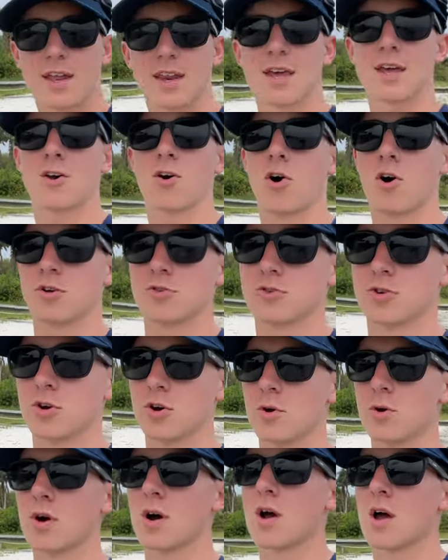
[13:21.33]
and he caught
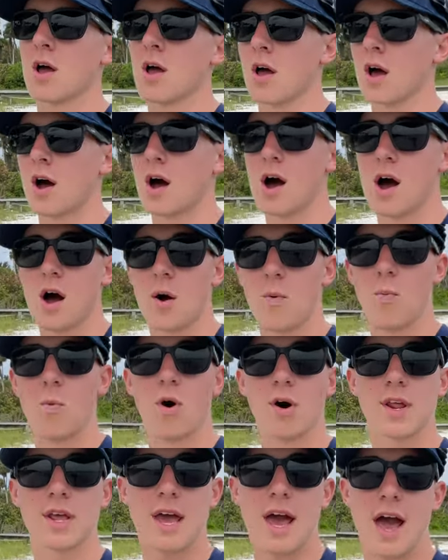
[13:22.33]
two. Um,
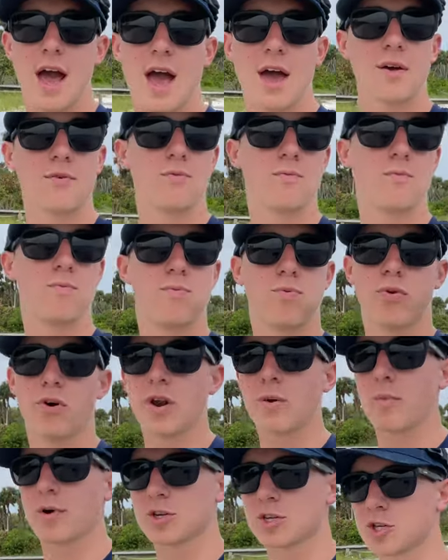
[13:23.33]
one he had
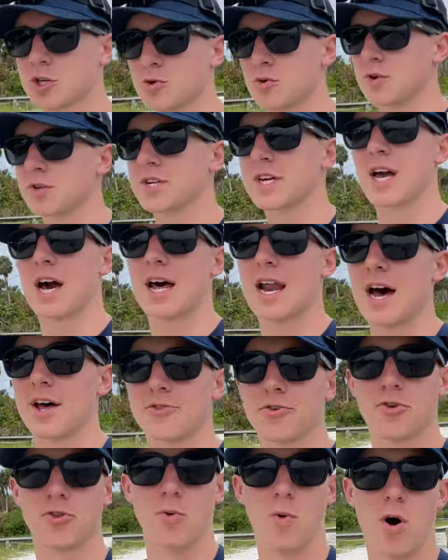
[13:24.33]
pretty much as soon as he got out
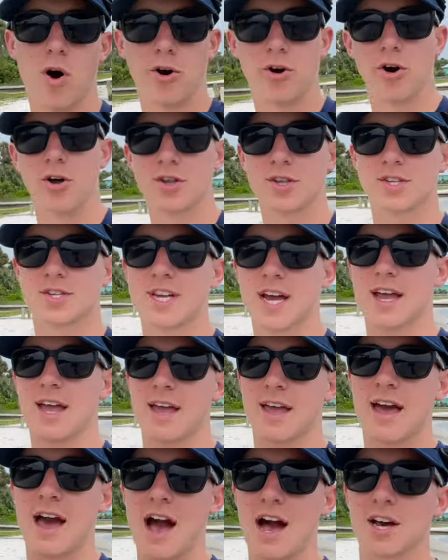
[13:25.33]
there in the water on his
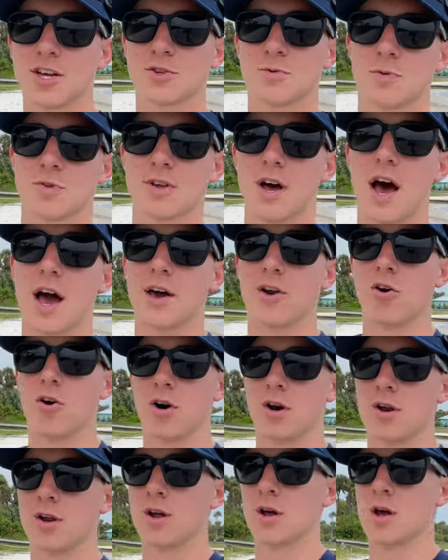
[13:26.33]
second cast with tying
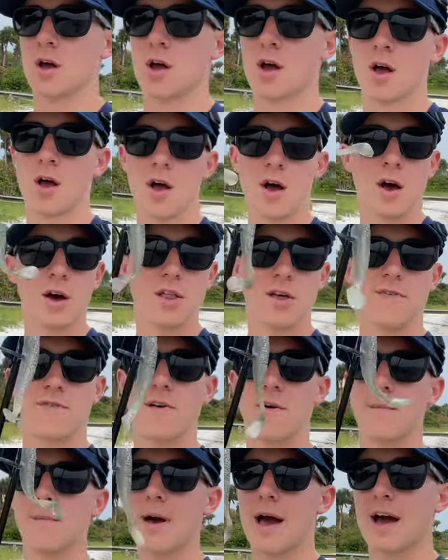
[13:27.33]
on the
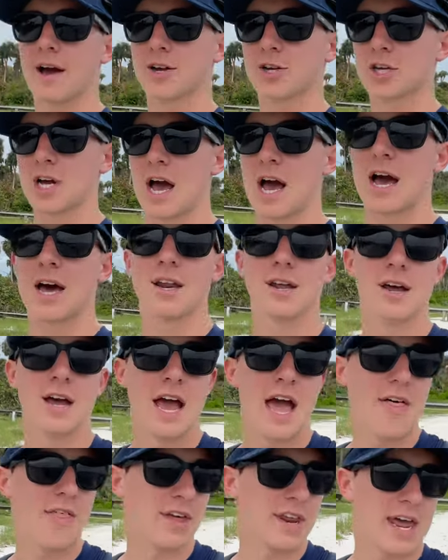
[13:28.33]
finback shad.
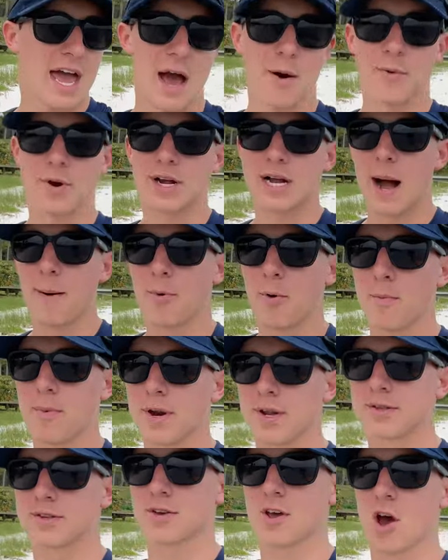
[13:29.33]
And then he had one a couple
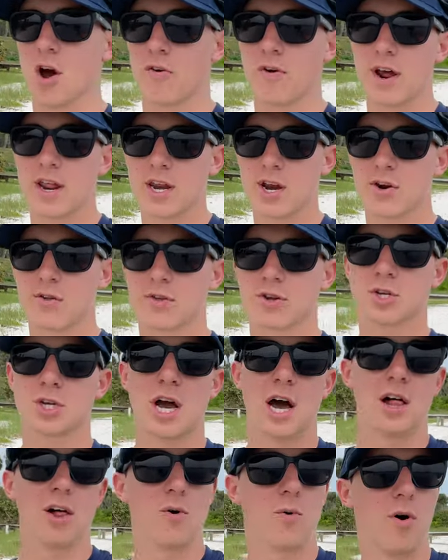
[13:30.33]
minutes ago right here in the
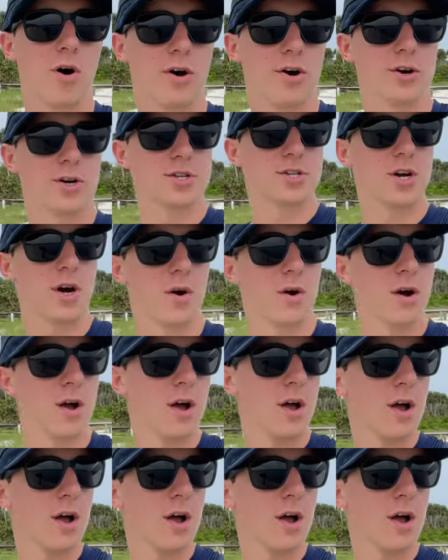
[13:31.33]
shallow water. So